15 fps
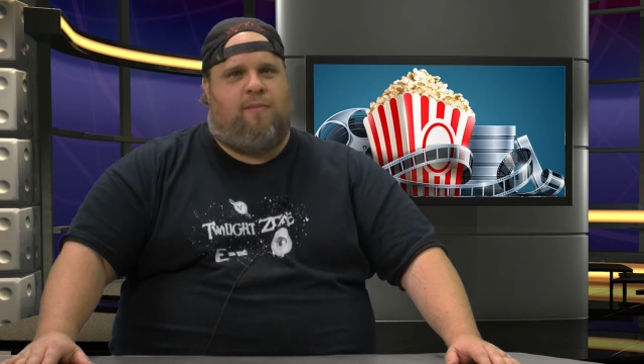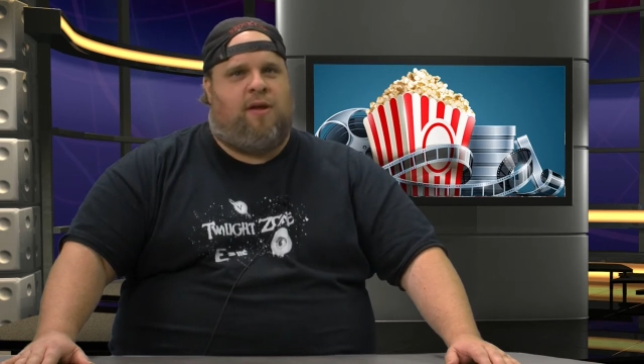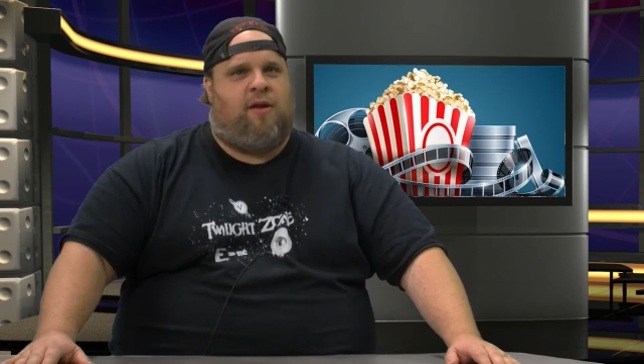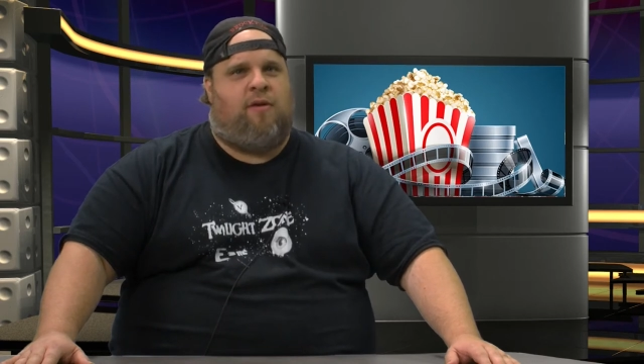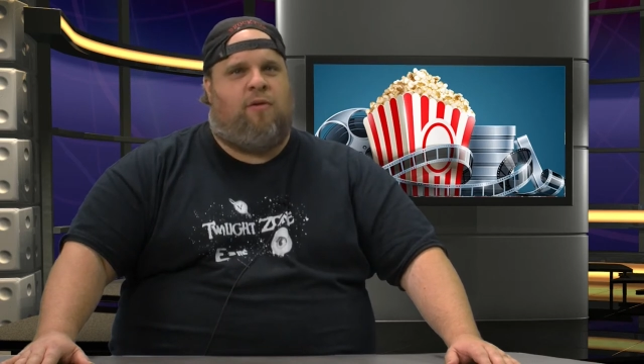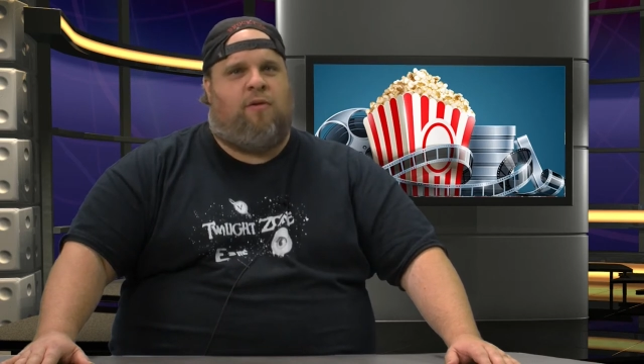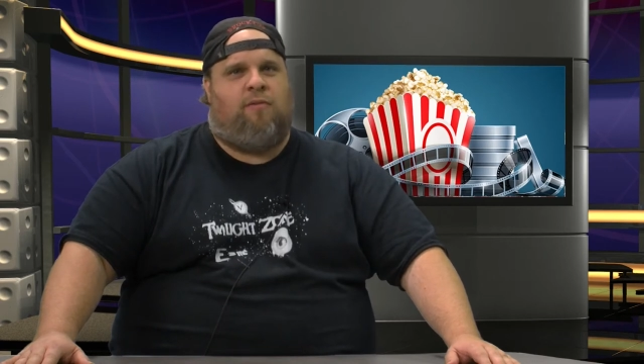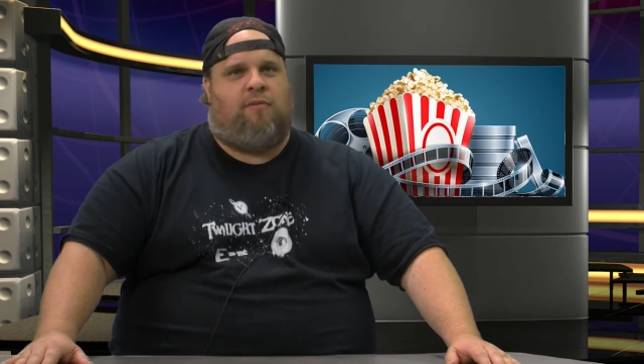
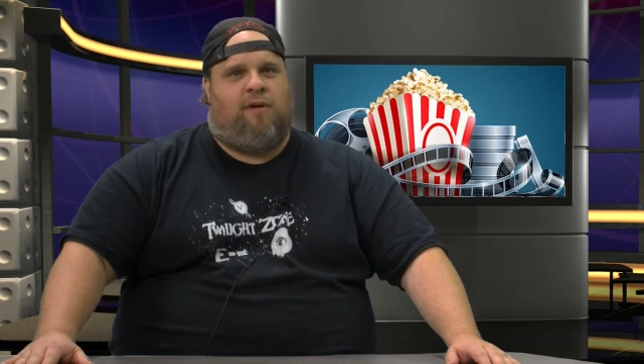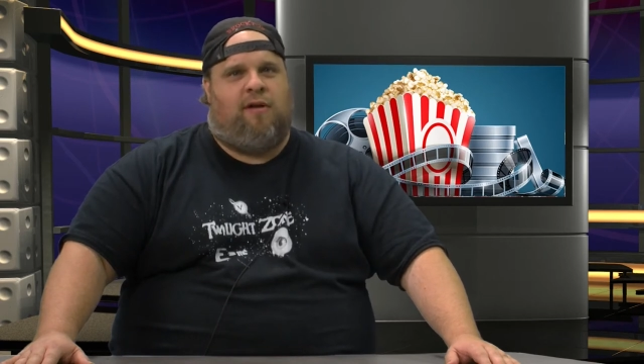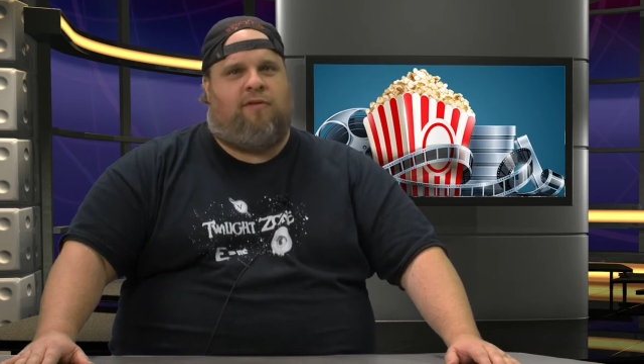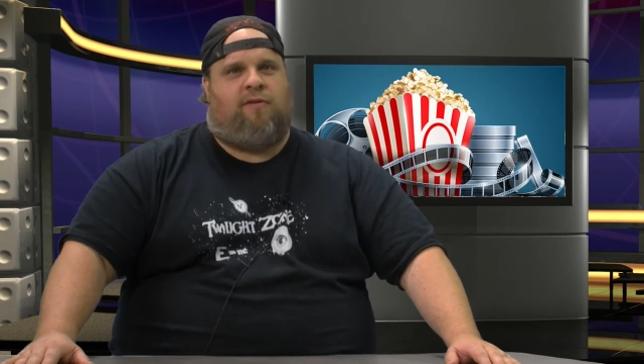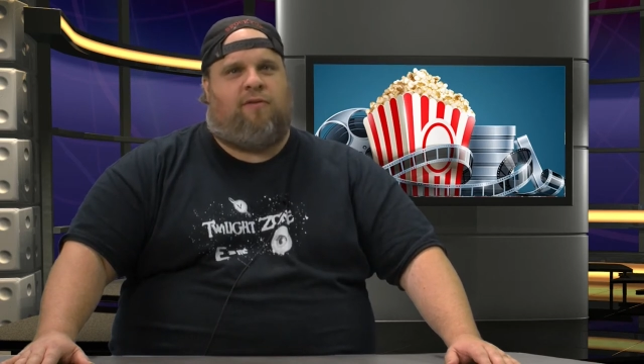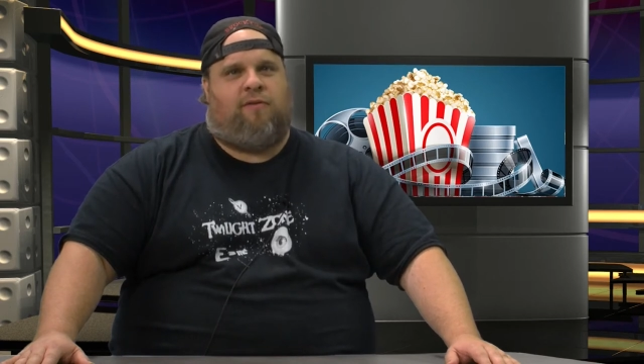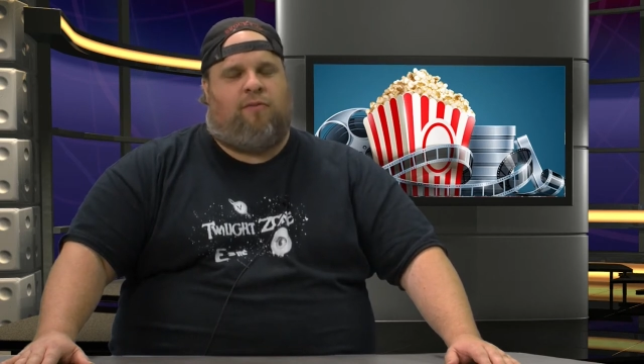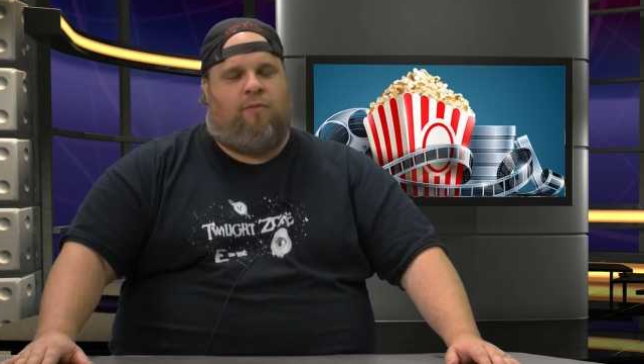and
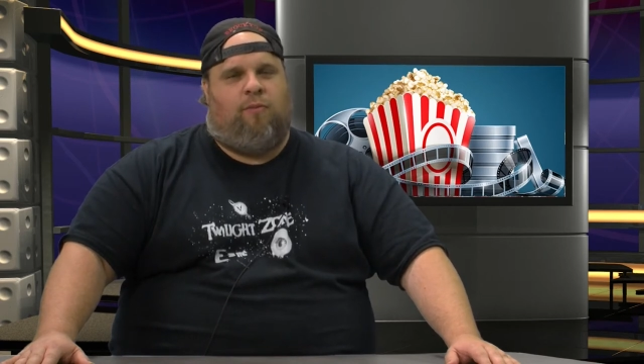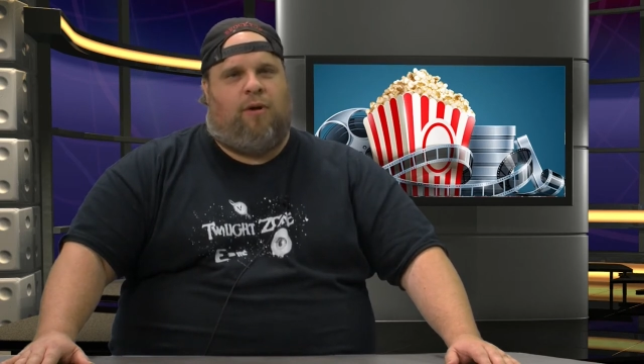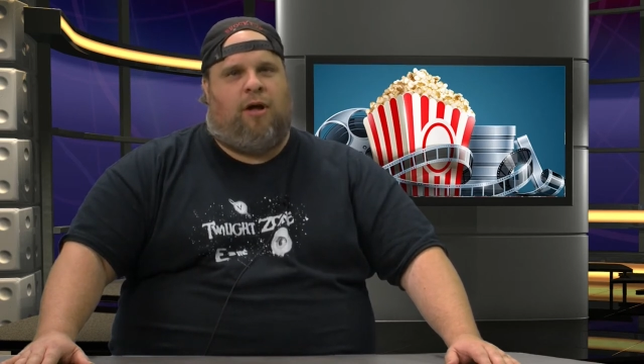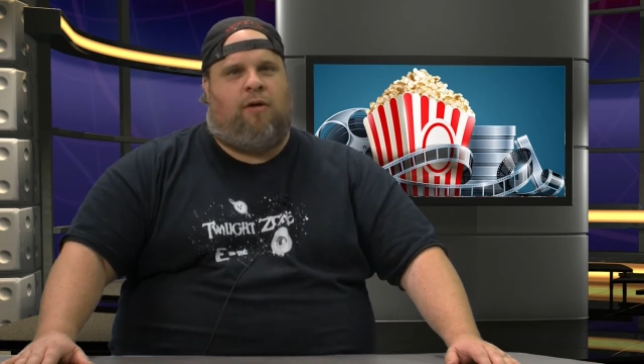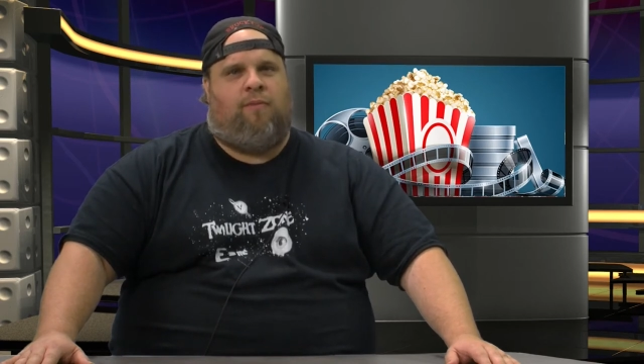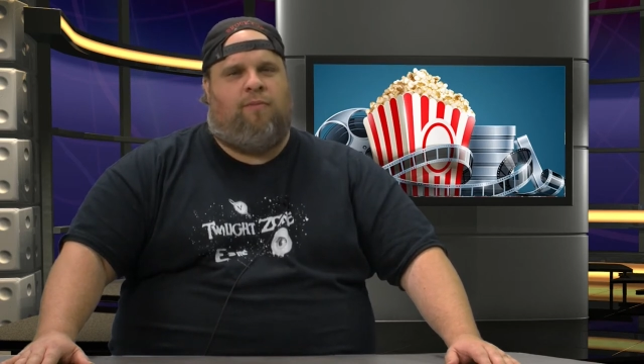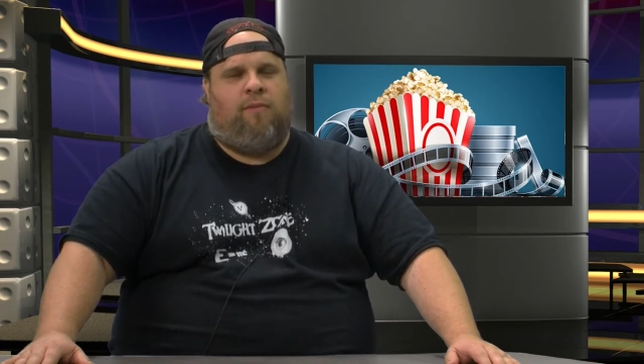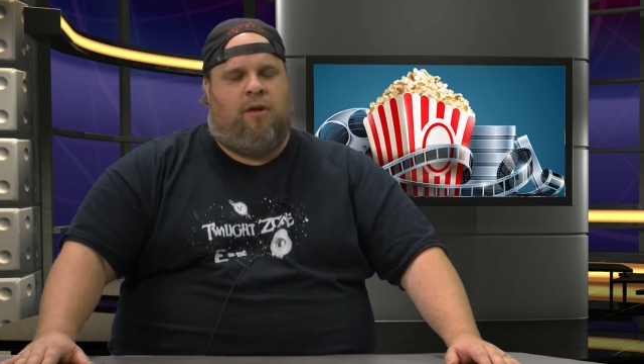it's,
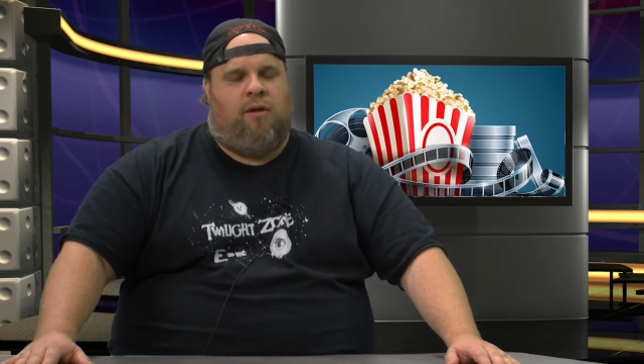well,